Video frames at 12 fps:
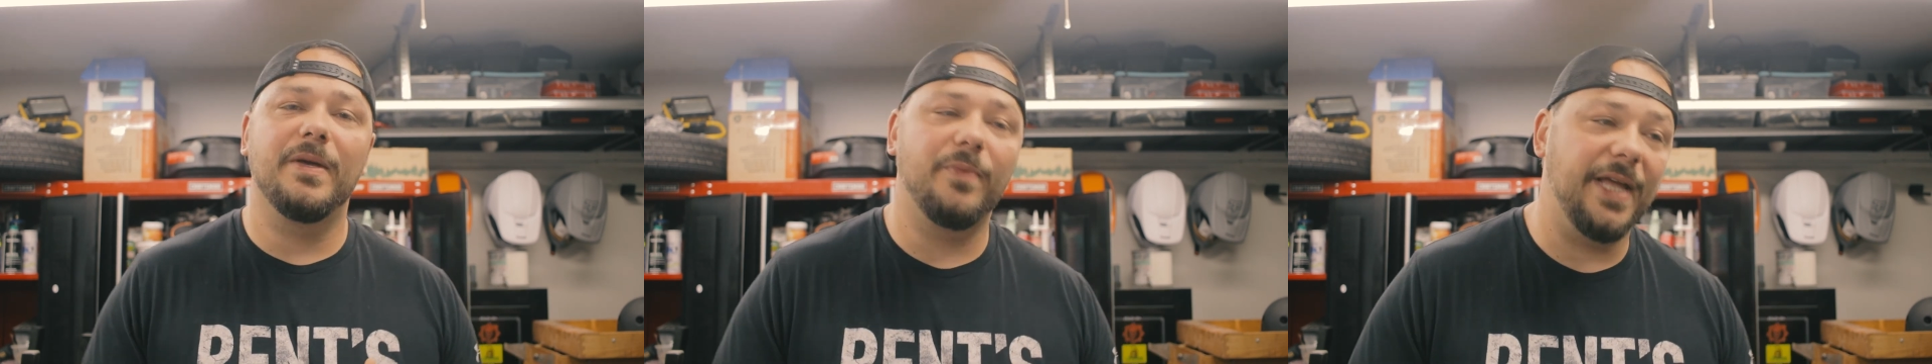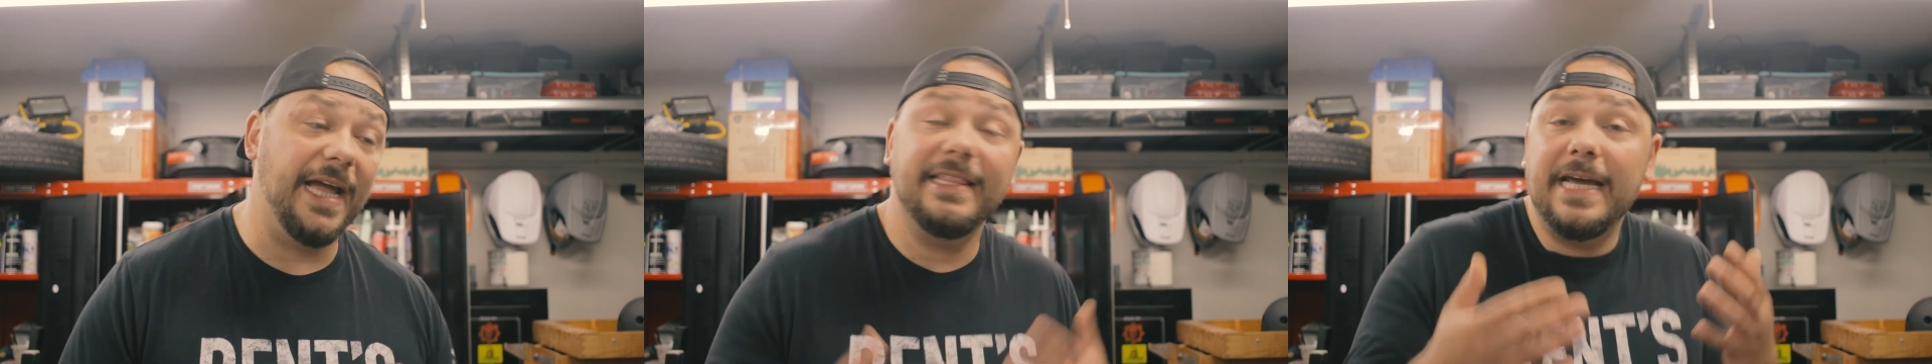that
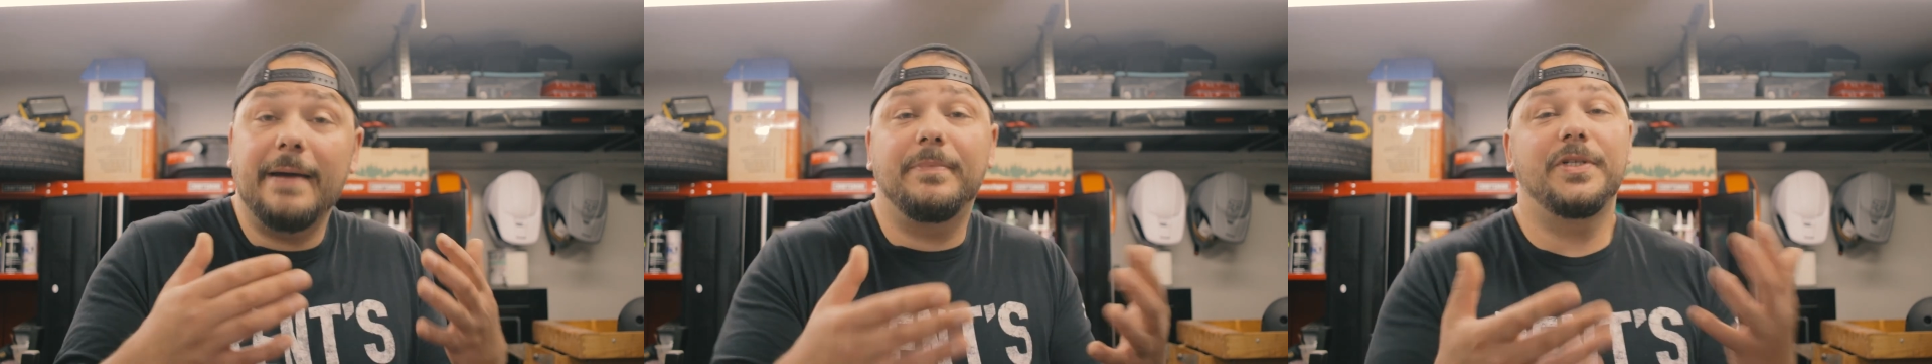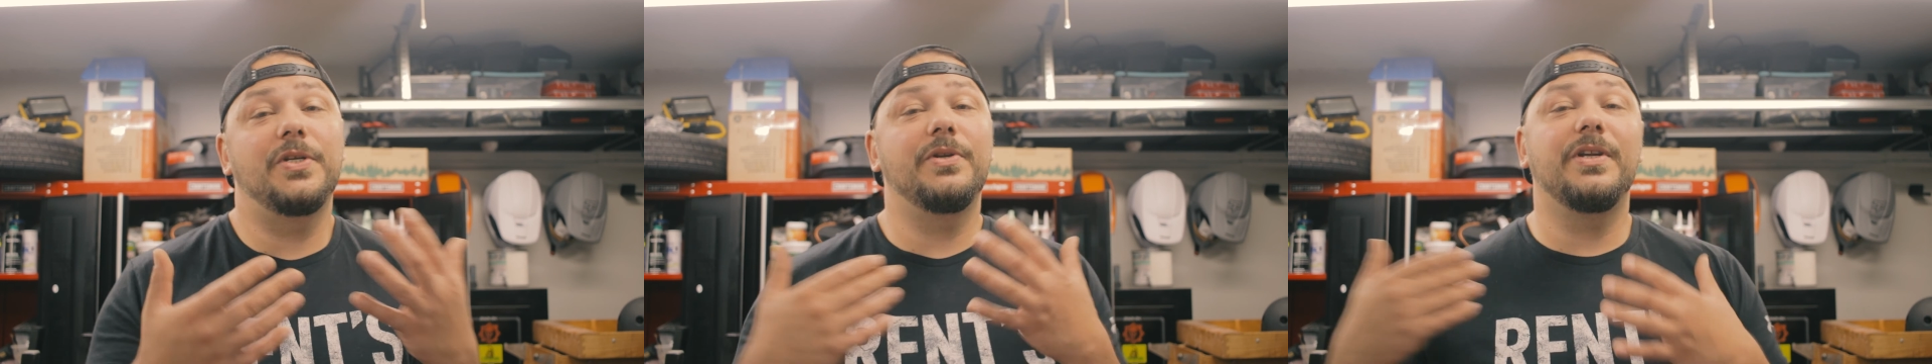we had the
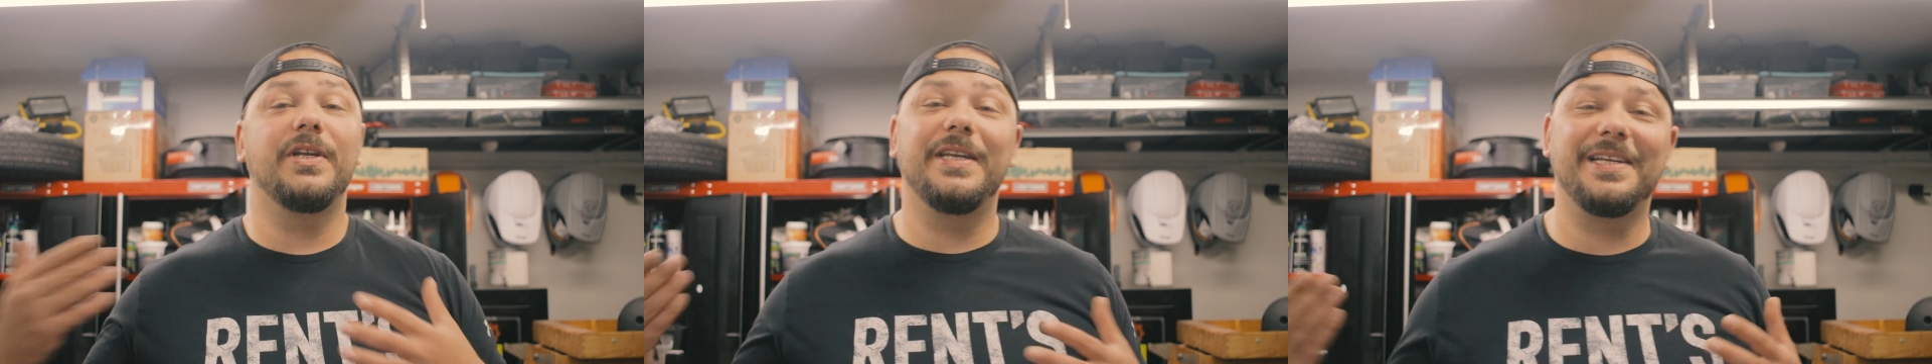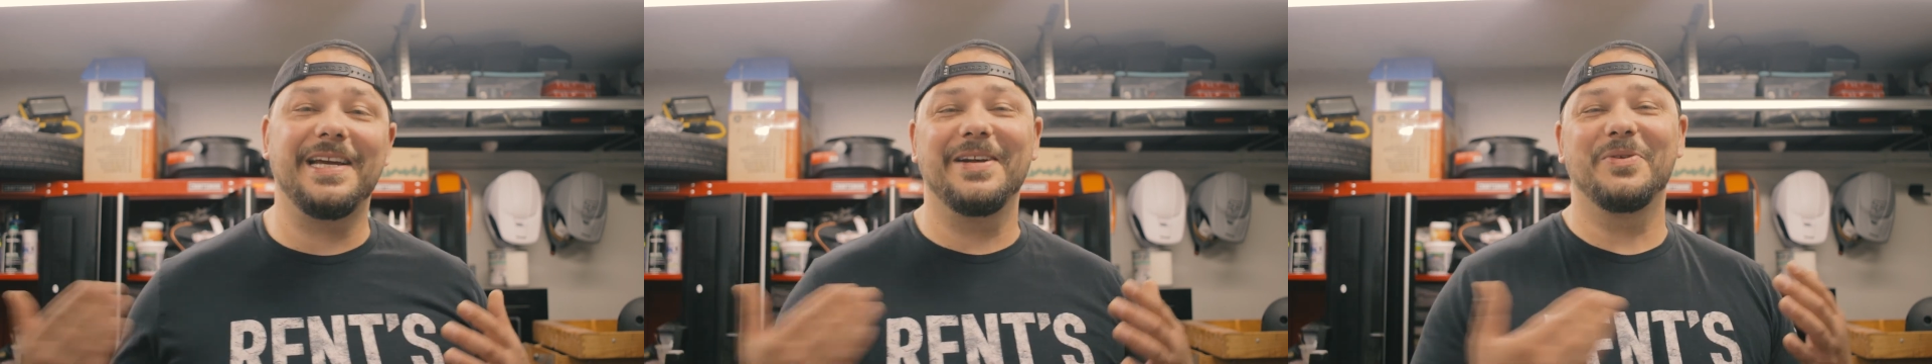opportunity
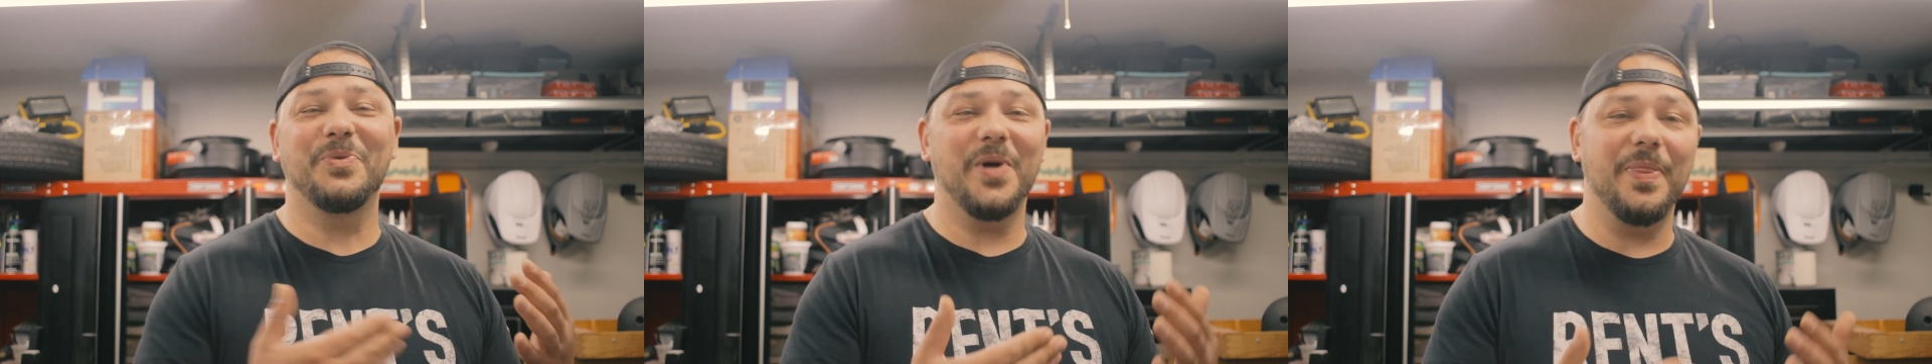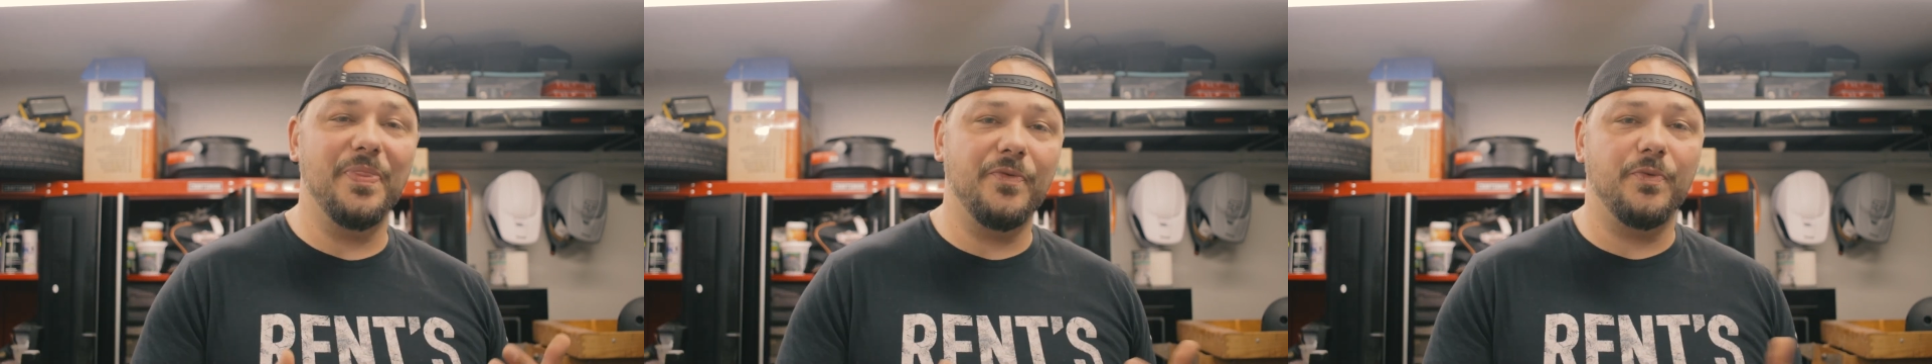to kind of
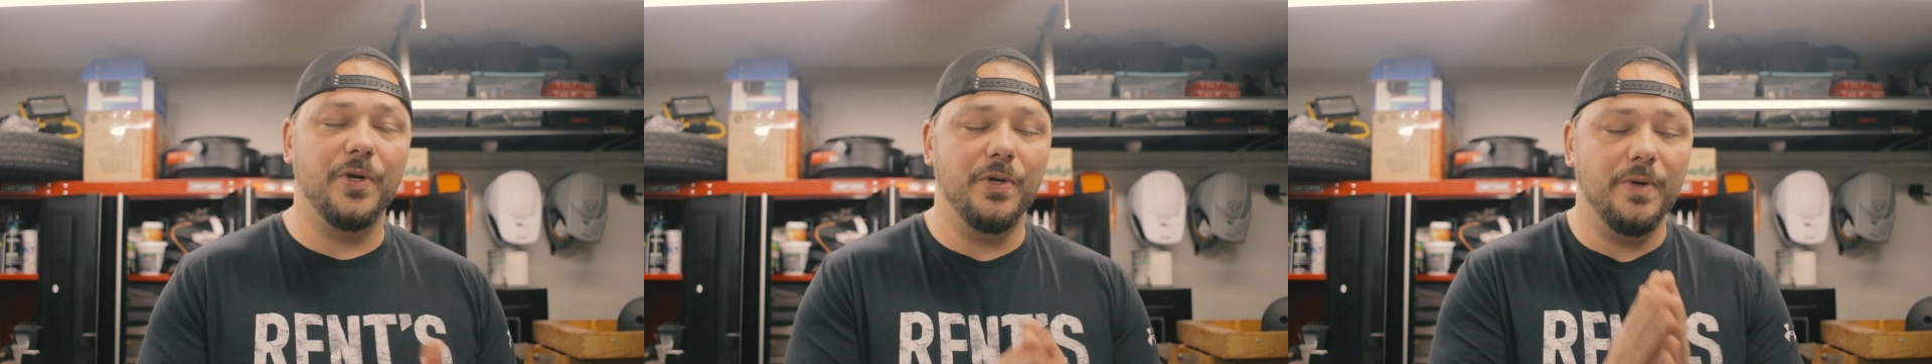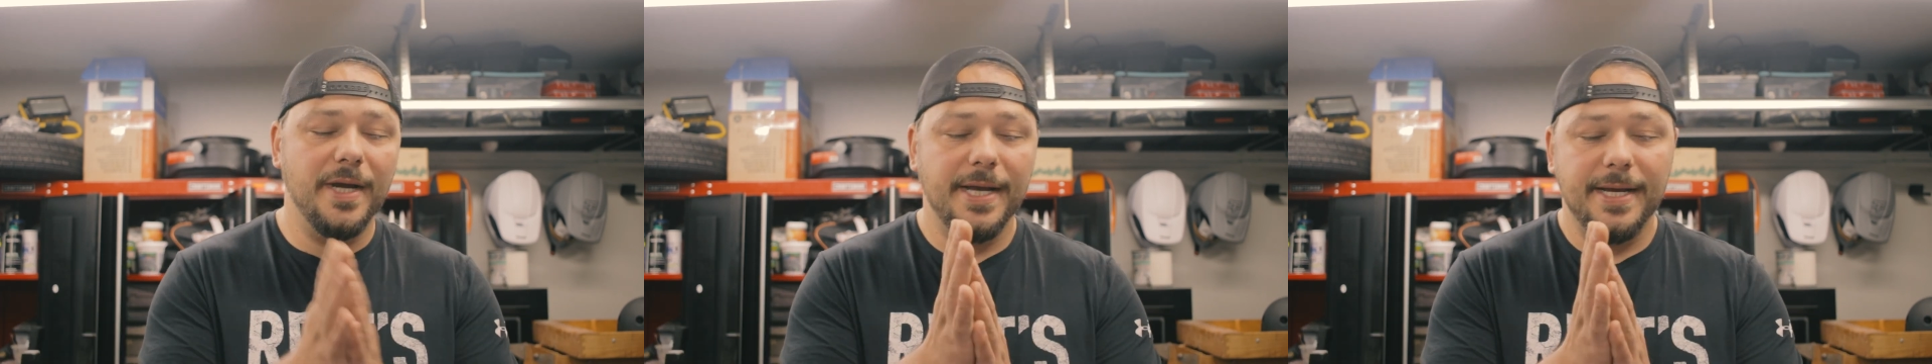run through.